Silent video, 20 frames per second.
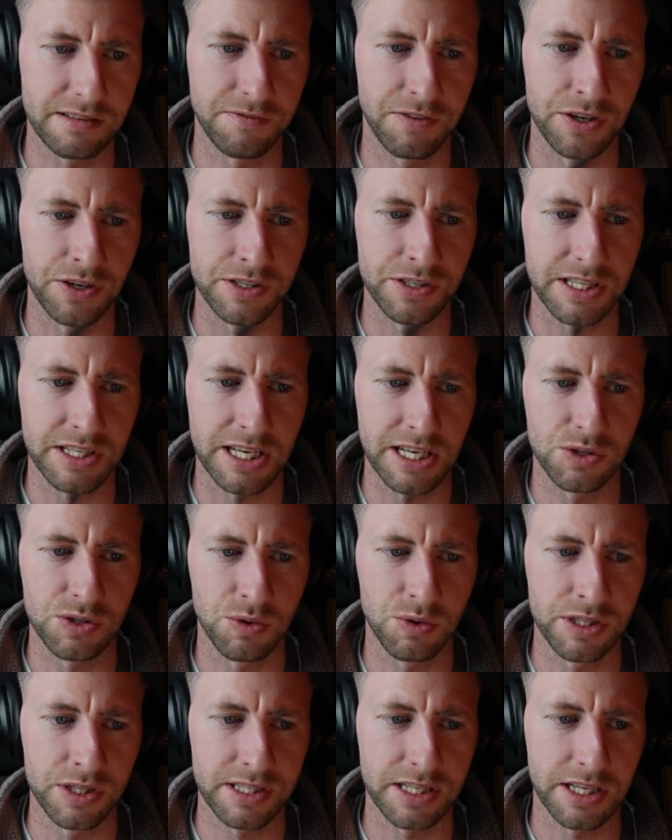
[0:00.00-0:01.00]
funnel stage
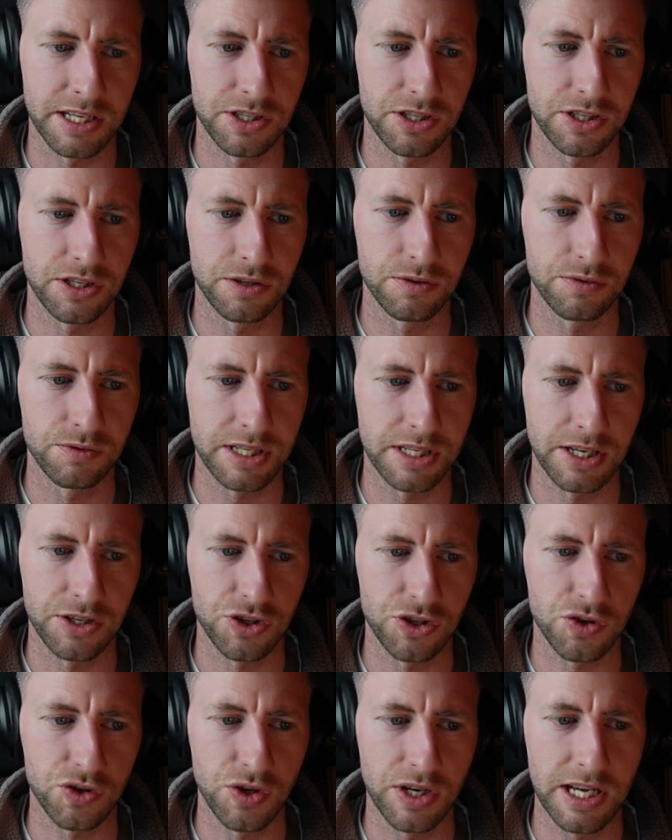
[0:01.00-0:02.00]
1, stage 2,
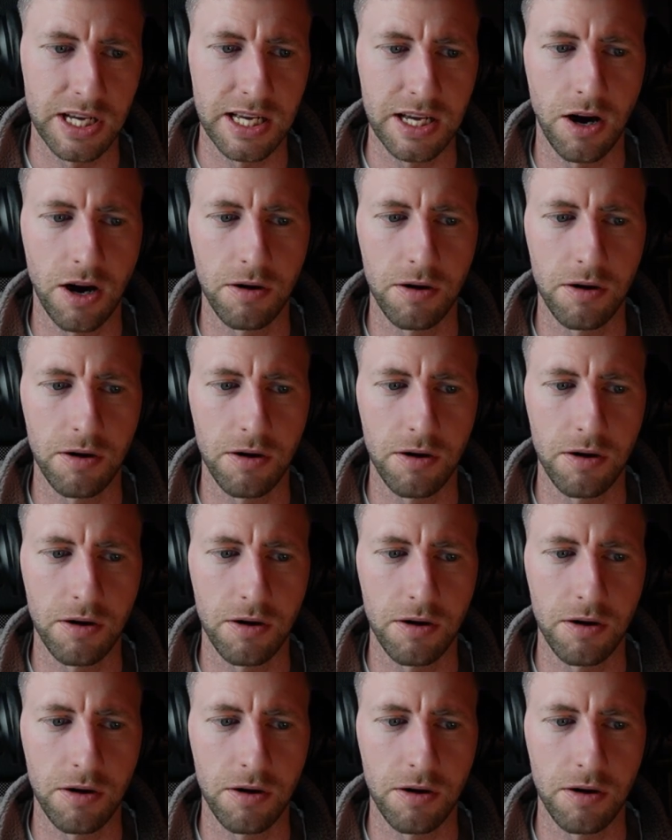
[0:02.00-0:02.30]
stage 3,